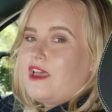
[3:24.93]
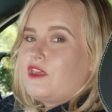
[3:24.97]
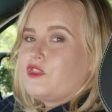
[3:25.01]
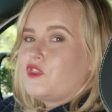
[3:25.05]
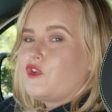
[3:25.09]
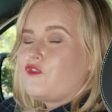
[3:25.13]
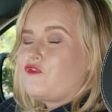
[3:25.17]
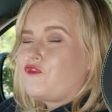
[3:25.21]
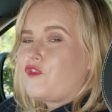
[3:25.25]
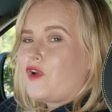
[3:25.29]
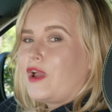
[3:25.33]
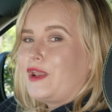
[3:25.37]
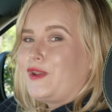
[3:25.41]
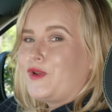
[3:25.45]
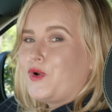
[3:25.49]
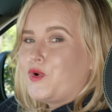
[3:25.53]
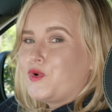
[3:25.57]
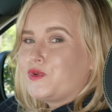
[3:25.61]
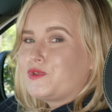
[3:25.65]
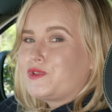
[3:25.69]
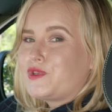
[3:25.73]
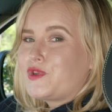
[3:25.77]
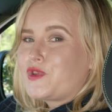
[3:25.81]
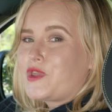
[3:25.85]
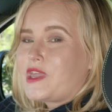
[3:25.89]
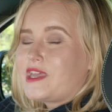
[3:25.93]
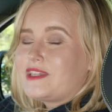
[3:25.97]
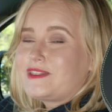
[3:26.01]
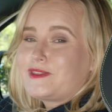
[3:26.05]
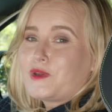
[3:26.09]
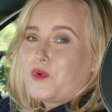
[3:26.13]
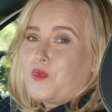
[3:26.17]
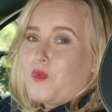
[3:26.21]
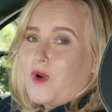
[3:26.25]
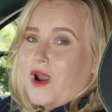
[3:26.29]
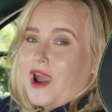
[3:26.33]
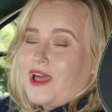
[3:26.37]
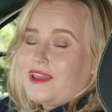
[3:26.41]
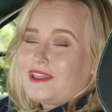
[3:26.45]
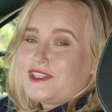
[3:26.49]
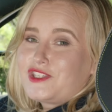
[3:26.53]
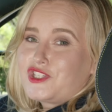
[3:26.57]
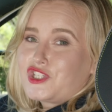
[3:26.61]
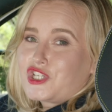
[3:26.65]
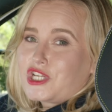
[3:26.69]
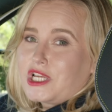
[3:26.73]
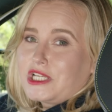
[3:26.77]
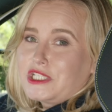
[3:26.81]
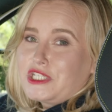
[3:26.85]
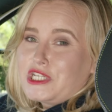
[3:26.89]
The front also gets a wireless
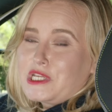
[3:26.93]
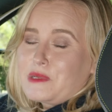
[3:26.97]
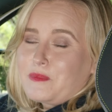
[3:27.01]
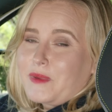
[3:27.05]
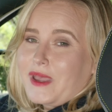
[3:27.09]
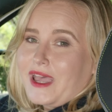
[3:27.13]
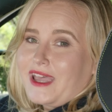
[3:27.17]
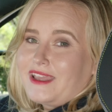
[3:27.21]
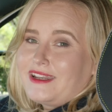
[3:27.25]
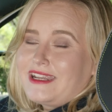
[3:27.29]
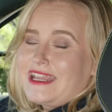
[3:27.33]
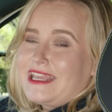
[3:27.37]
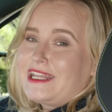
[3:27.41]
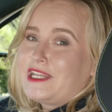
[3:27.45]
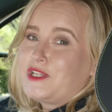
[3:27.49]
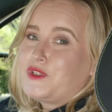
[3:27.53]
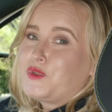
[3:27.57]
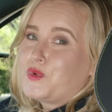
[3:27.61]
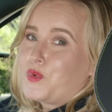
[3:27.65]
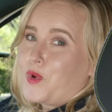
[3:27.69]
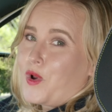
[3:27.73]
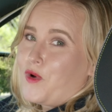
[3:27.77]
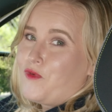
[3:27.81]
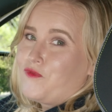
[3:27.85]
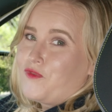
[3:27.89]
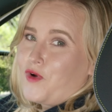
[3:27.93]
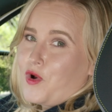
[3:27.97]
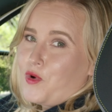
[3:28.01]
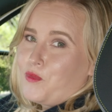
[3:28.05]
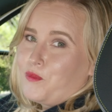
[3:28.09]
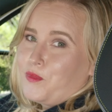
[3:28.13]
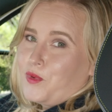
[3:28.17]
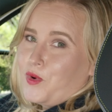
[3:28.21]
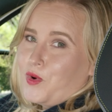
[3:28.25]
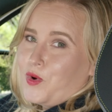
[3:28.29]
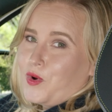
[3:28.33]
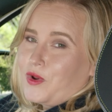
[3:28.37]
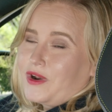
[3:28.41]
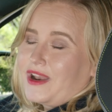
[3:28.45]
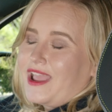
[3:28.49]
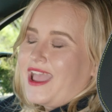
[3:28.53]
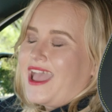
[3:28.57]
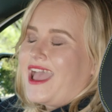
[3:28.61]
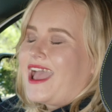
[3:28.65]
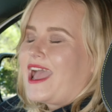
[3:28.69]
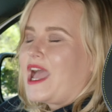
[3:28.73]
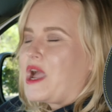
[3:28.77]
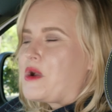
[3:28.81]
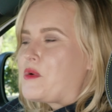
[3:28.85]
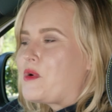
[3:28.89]
charging pad and a 12-volt port.
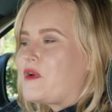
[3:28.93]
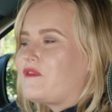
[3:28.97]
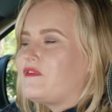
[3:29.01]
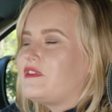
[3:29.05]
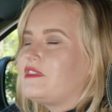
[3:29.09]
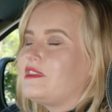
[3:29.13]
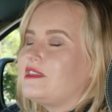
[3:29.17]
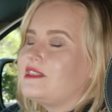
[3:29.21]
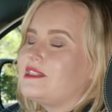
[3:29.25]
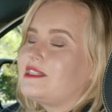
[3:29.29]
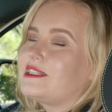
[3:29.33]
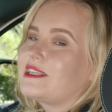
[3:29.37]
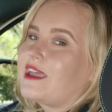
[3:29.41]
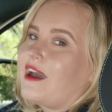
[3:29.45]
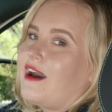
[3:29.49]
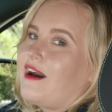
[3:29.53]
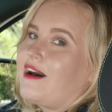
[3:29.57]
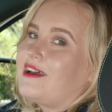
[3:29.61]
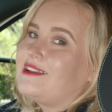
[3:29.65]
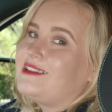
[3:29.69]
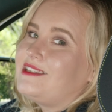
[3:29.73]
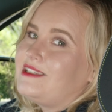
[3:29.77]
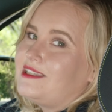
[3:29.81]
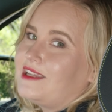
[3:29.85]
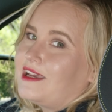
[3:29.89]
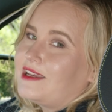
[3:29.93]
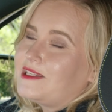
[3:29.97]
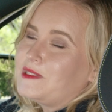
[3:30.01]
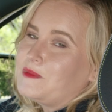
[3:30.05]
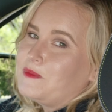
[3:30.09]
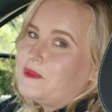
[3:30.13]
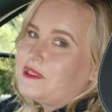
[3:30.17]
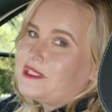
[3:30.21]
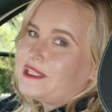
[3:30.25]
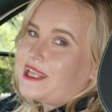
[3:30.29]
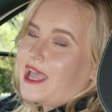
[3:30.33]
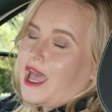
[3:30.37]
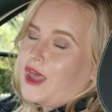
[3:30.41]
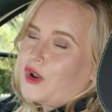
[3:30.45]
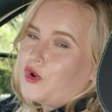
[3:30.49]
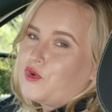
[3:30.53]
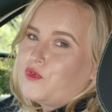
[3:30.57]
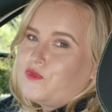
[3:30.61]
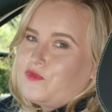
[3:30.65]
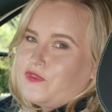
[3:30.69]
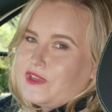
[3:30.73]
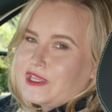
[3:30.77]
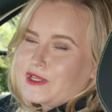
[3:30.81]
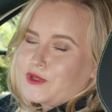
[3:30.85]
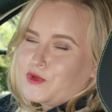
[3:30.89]
However, this car does miss out
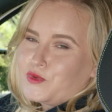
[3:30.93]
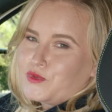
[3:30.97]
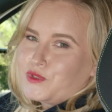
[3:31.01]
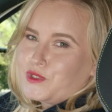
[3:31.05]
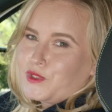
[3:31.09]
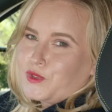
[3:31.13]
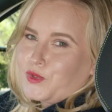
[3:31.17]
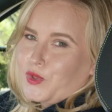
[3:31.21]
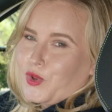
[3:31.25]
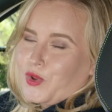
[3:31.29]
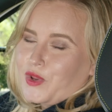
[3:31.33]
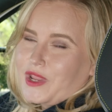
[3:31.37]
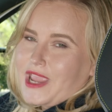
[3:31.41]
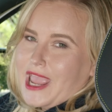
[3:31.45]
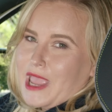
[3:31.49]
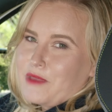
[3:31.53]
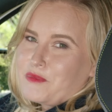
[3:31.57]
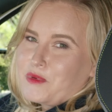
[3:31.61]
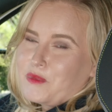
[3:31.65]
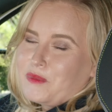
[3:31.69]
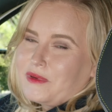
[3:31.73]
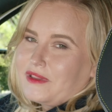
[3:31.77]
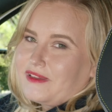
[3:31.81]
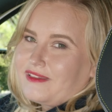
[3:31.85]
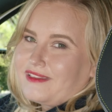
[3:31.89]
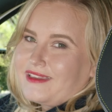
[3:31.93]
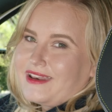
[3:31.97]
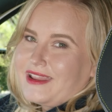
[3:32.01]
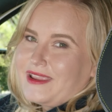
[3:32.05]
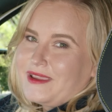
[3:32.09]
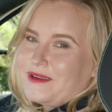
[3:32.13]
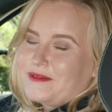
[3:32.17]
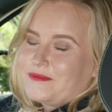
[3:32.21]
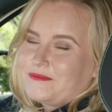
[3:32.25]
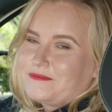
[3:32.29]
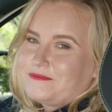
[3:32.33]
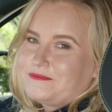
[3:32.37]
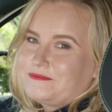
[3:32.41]
on vehicle-to-load capability.